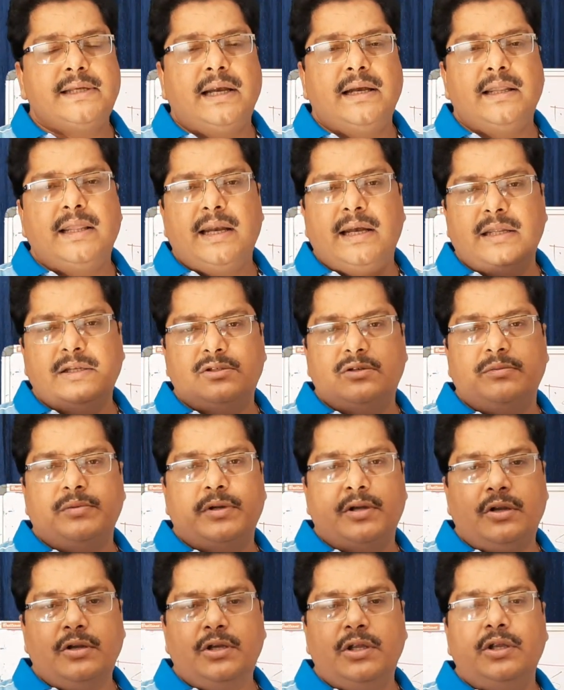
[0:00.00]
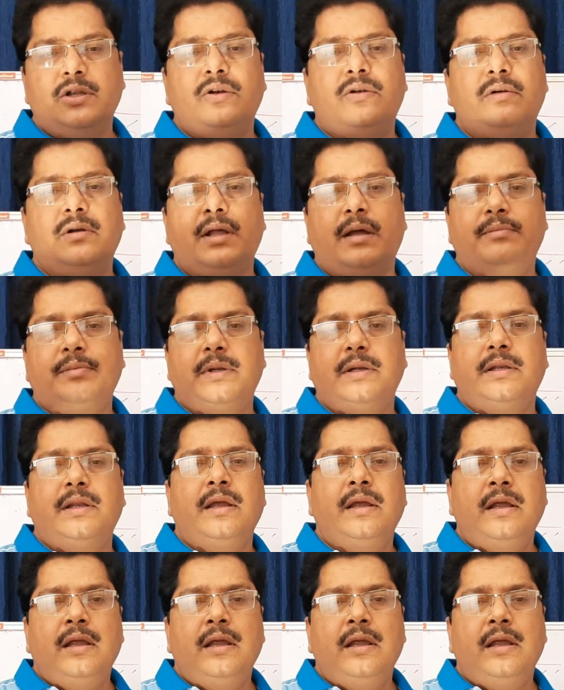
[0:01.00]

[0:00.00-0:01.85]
and that has to be continued after